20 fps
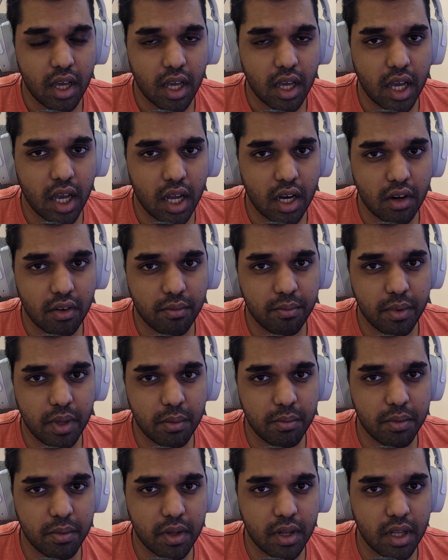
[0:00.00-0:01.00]
kind of
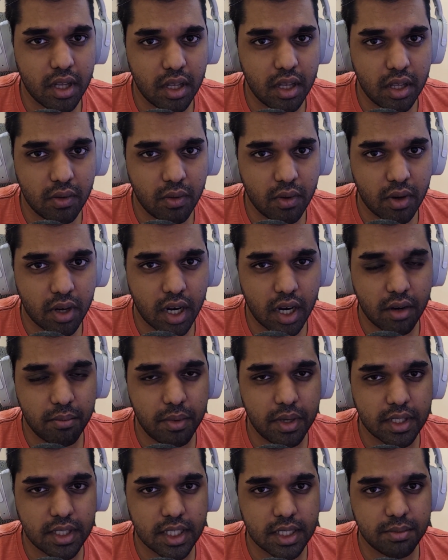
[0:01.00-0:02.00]
people, what kind of
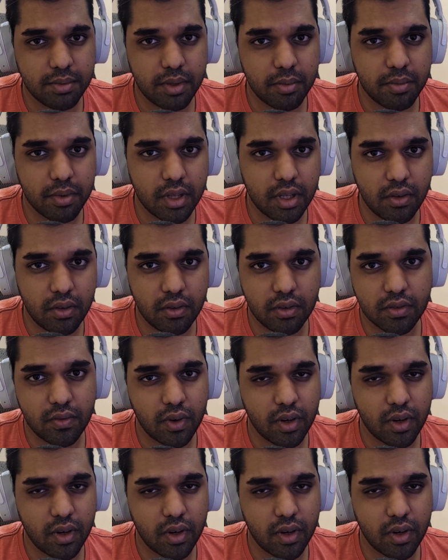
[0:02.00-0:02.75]
PCs people use,